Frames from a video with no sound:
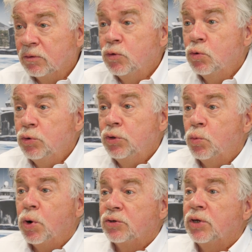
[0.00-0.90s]
of who you
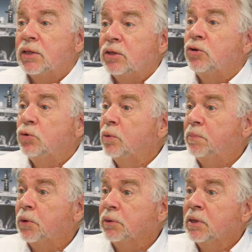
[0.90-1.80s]
work together to do a
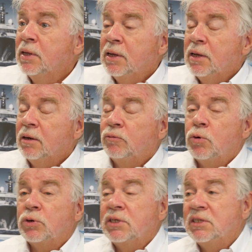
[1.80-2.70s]
boat. Of
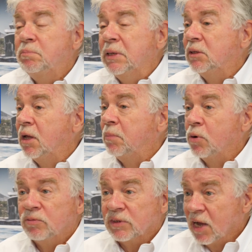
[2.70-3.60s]
course, it's built up
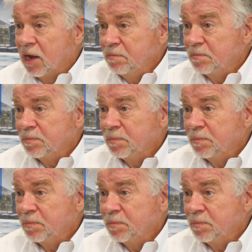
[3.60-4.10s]
over time.